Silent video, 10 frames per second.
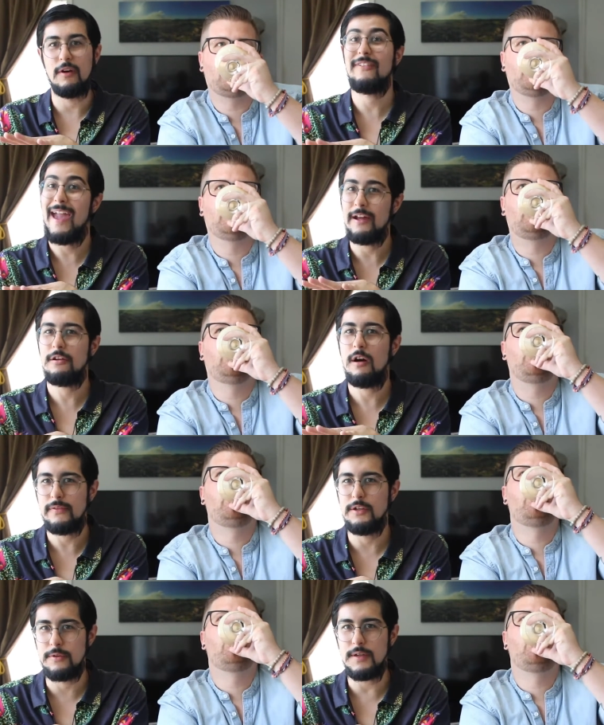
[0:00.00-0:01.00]
Speaker 1: canned
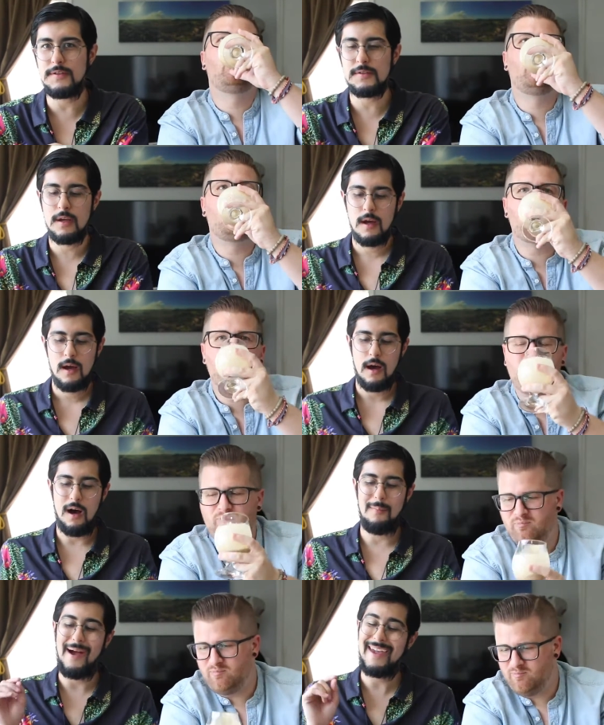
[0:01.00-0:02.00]
coffee drinks.
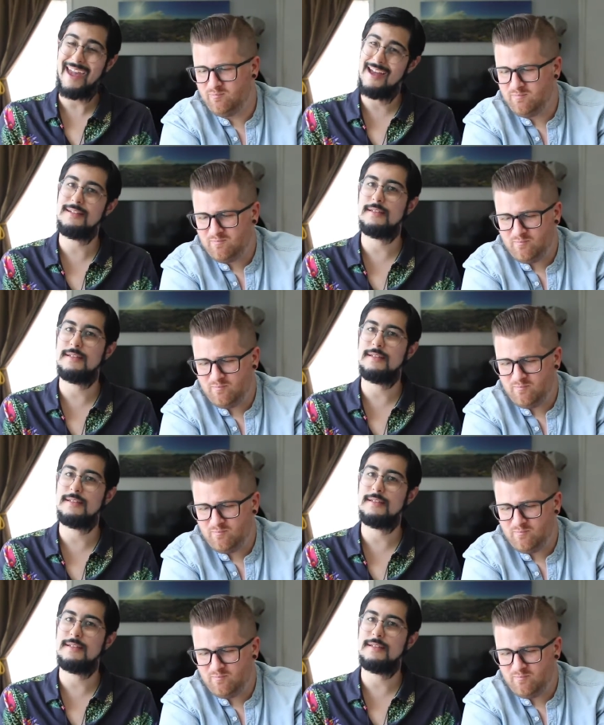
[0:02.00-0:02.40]
I can